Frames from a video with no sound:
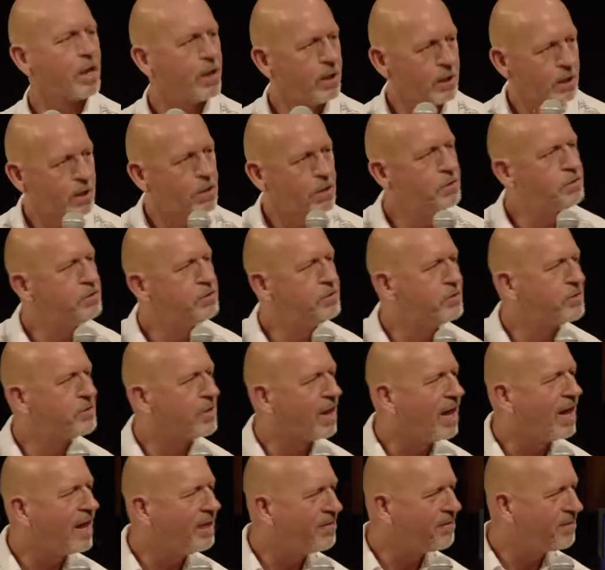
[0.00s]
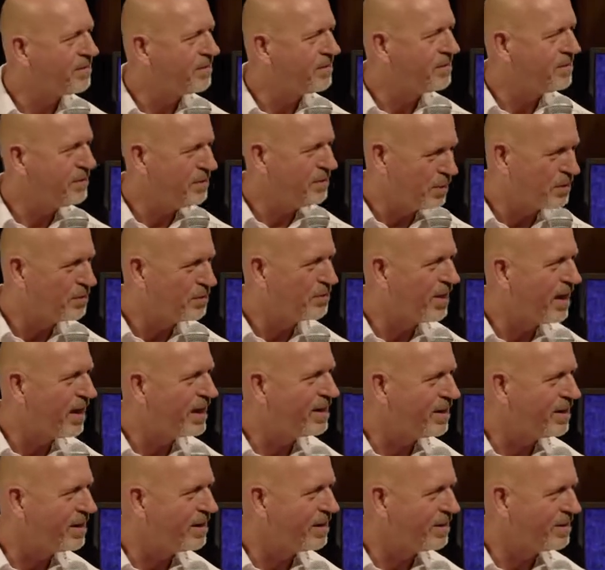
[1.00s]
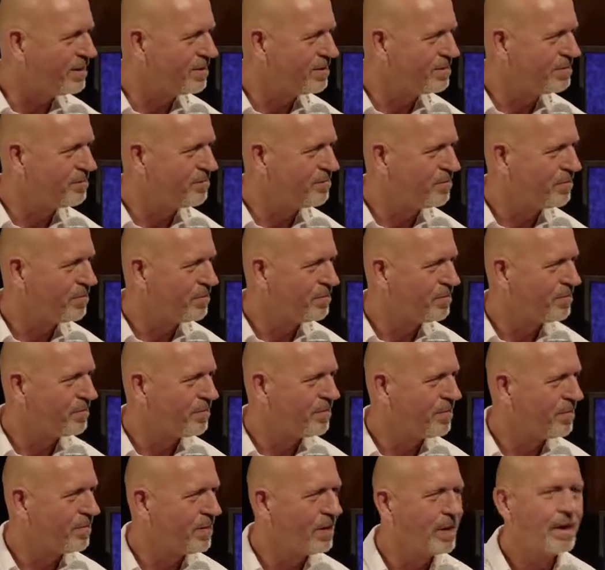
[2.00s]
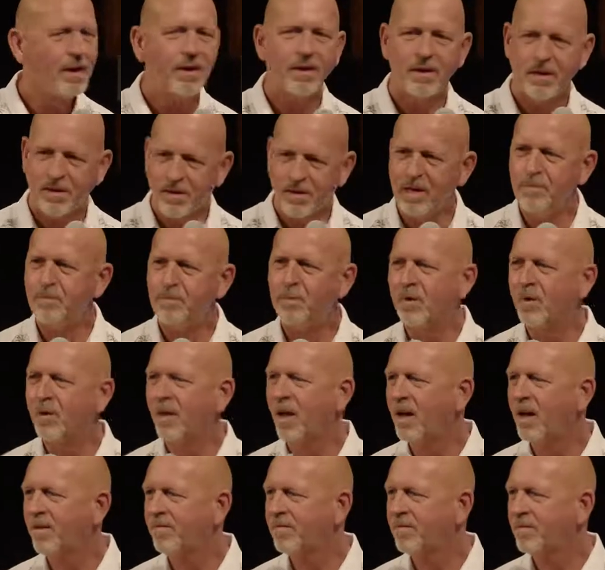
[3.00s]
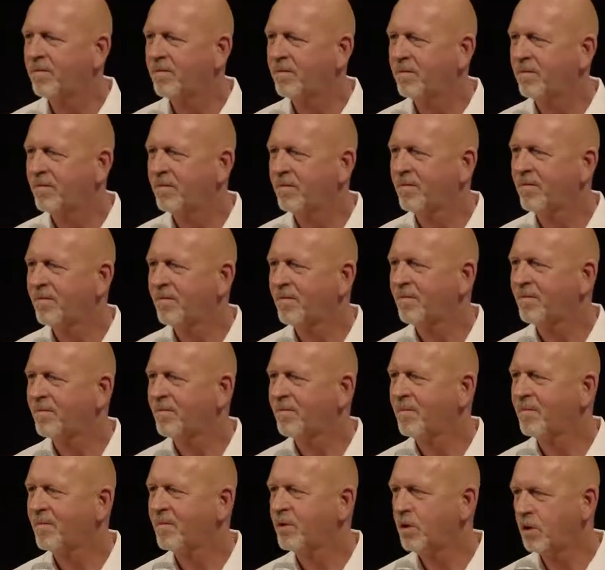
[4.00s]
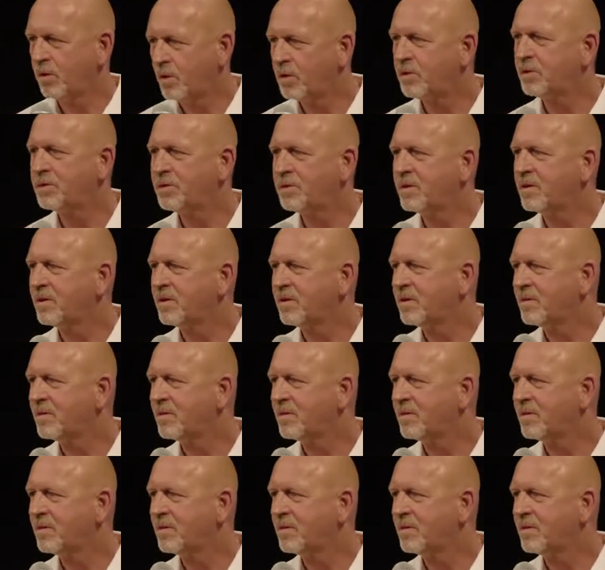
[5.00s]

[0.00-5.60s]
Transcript: Lose your life, you'll find it. Keep your life, you'll lose it.